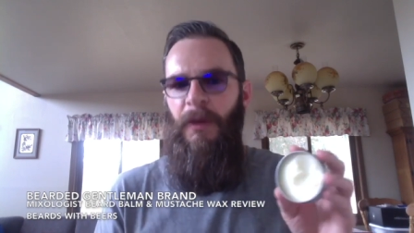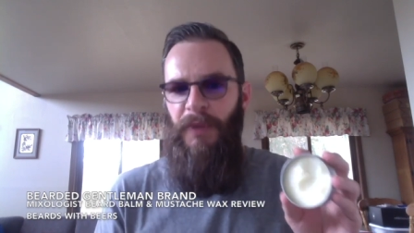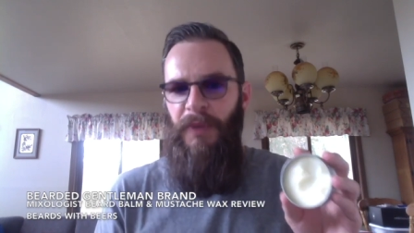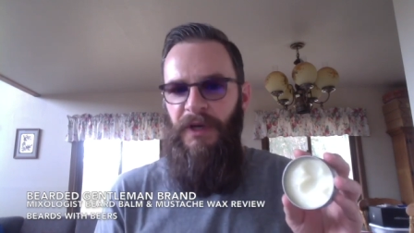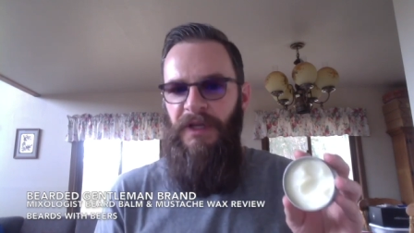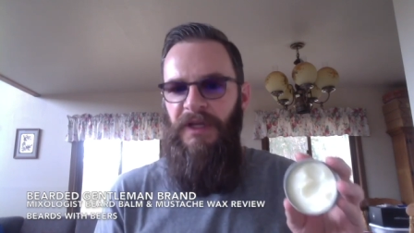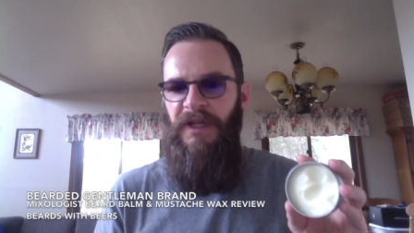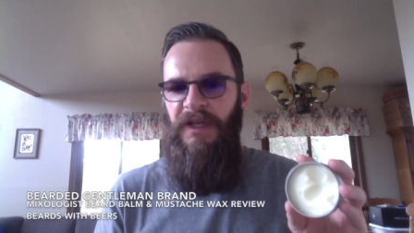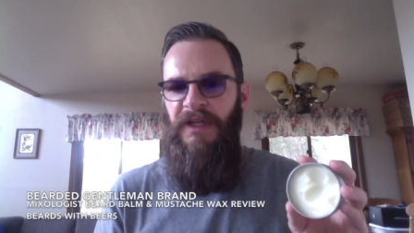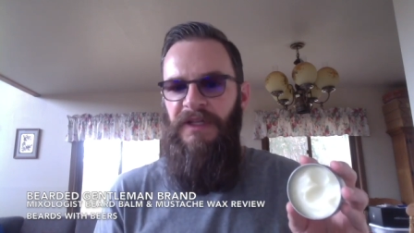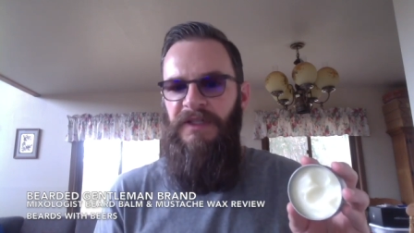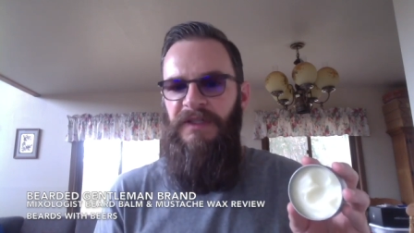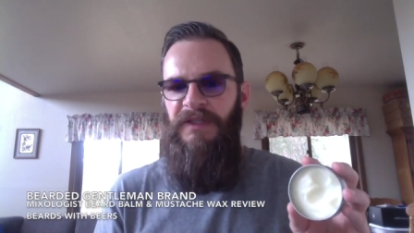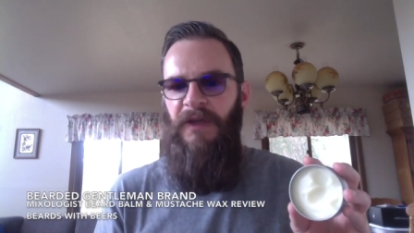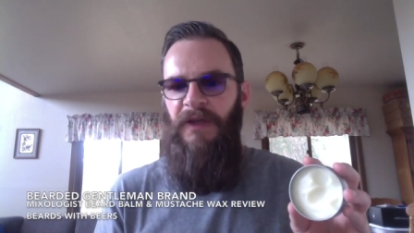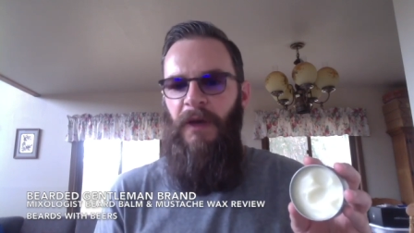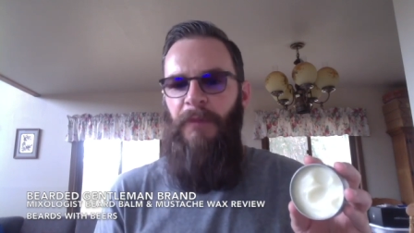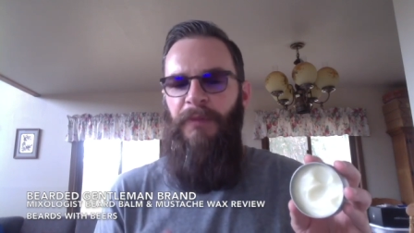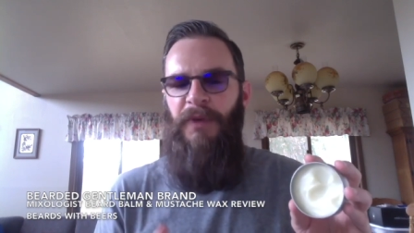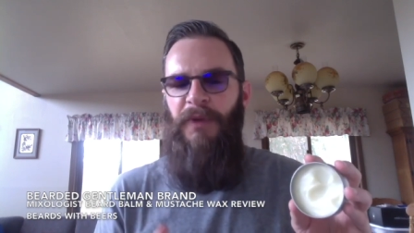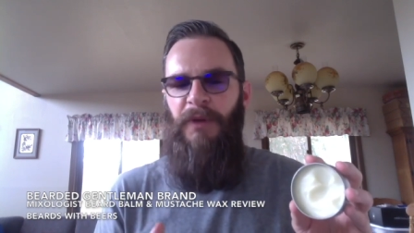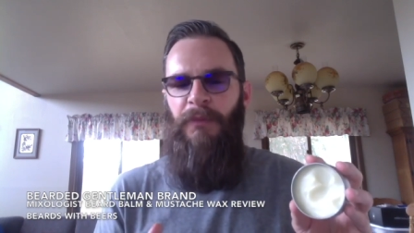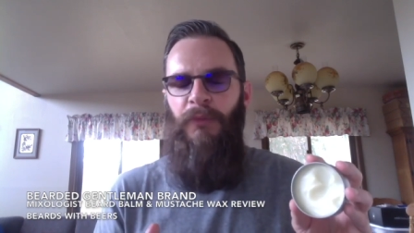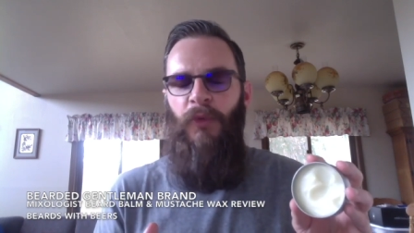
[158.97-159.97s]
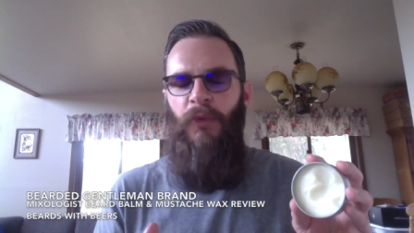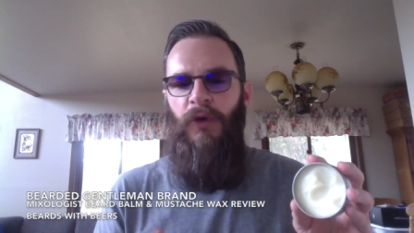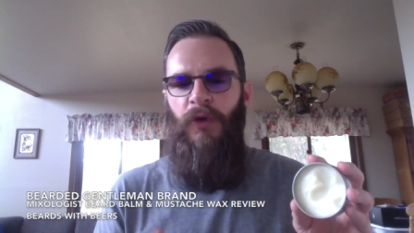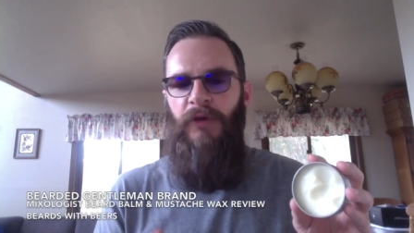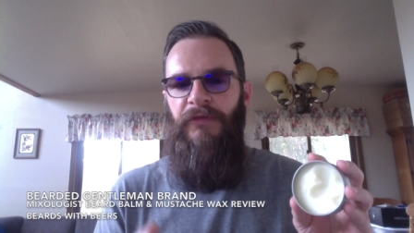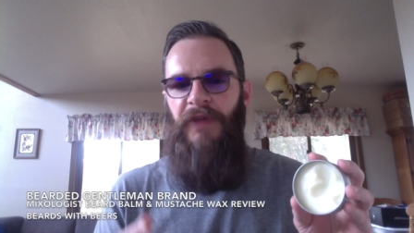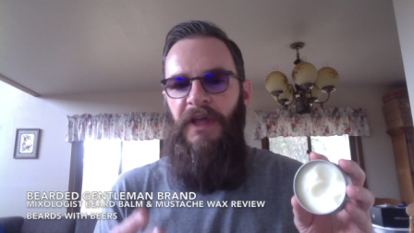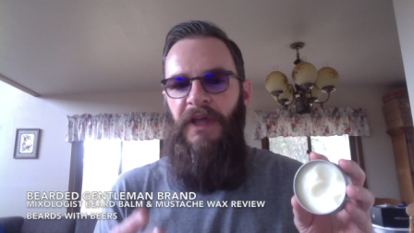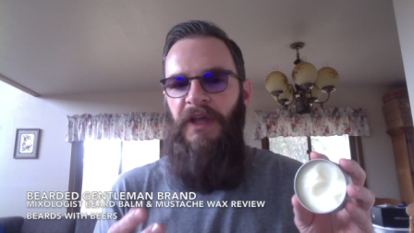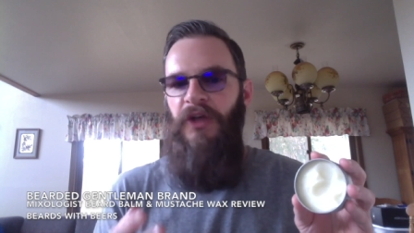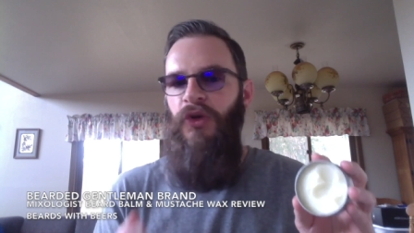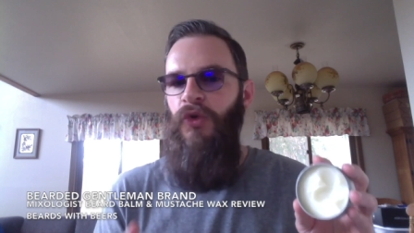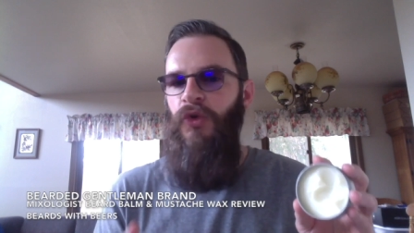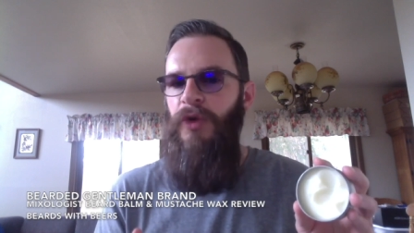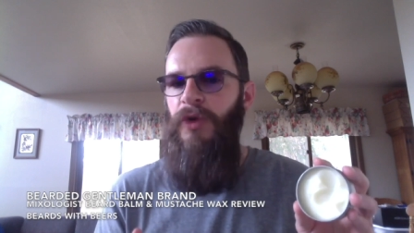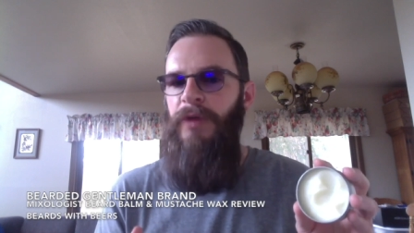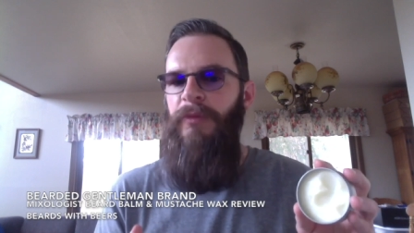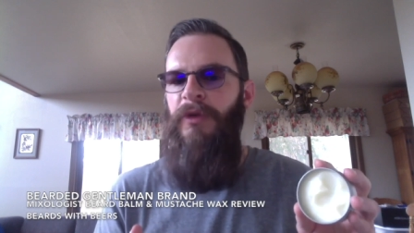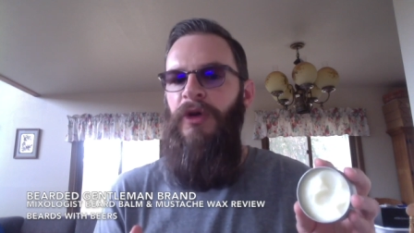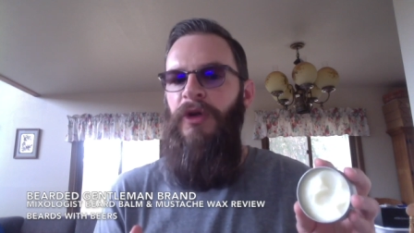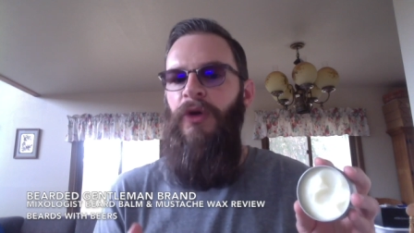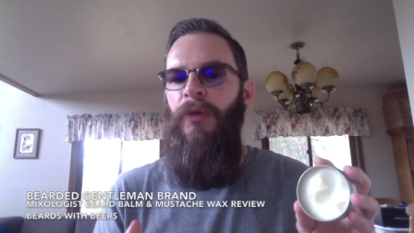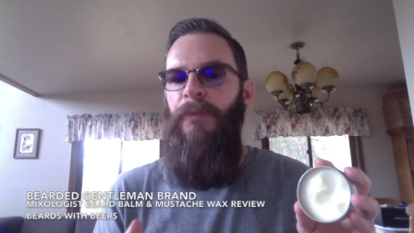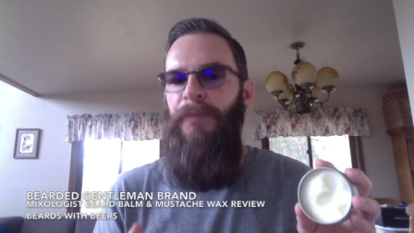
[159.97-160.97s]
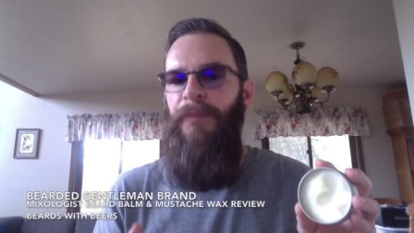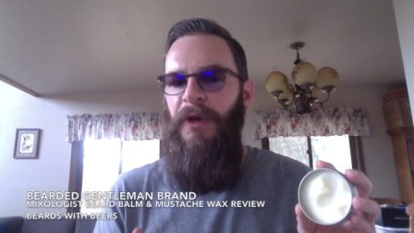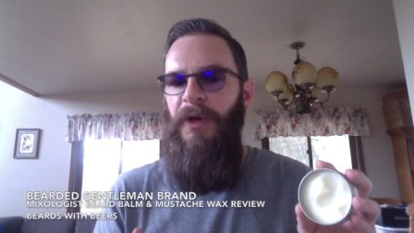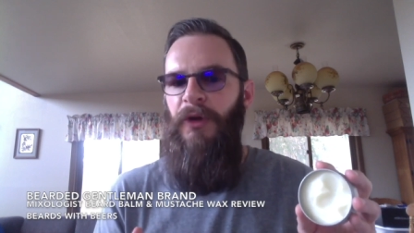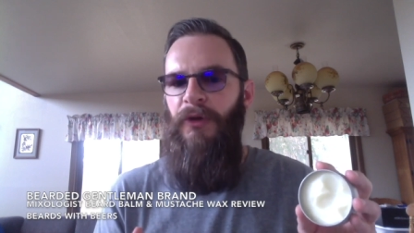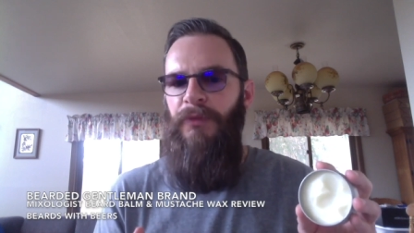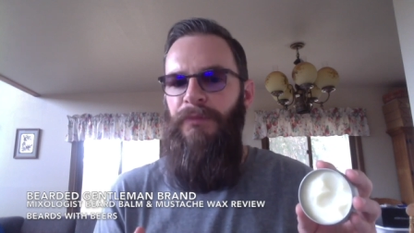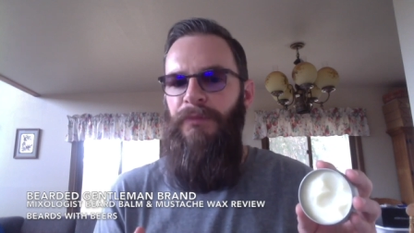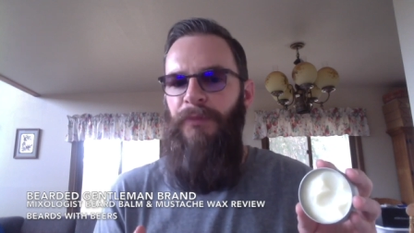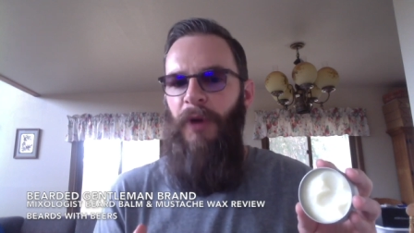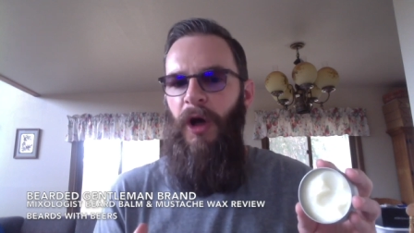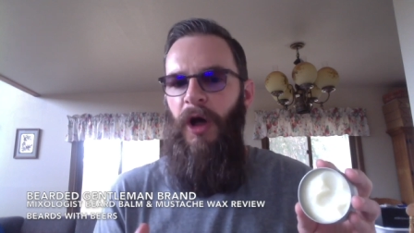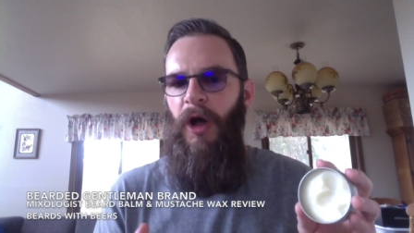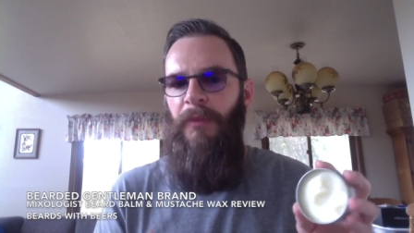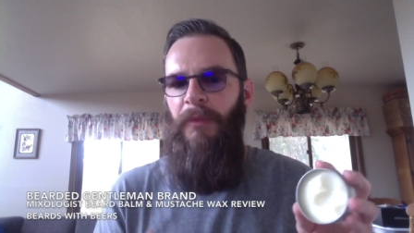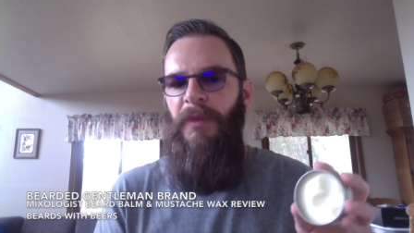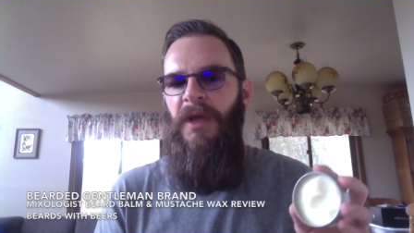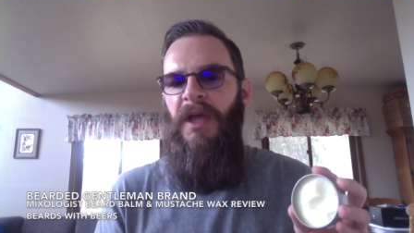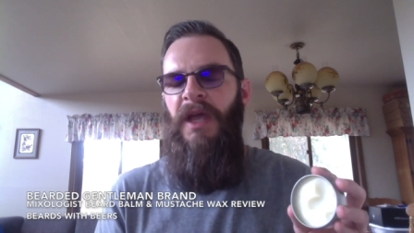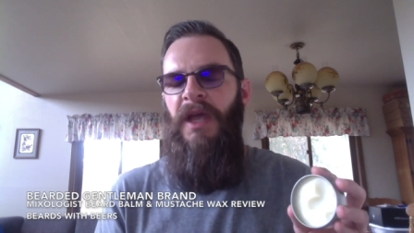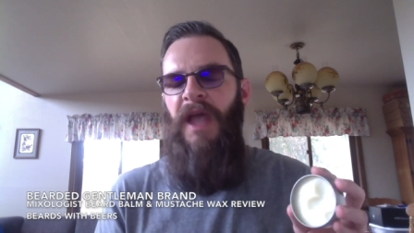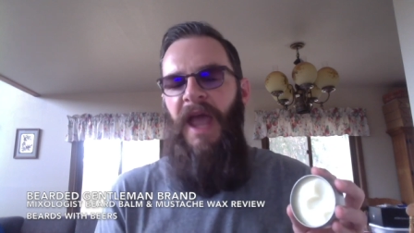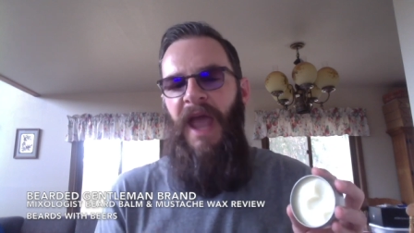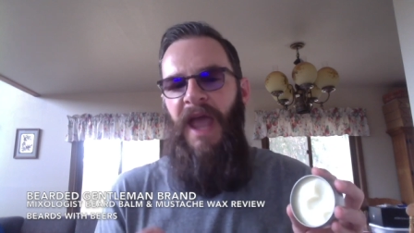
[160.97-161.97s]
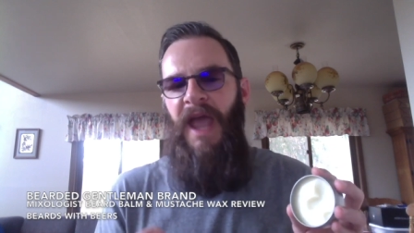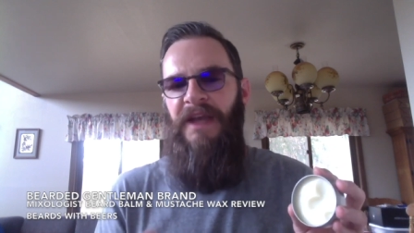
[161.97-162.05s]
but it is a bit more of a creamier beard balm,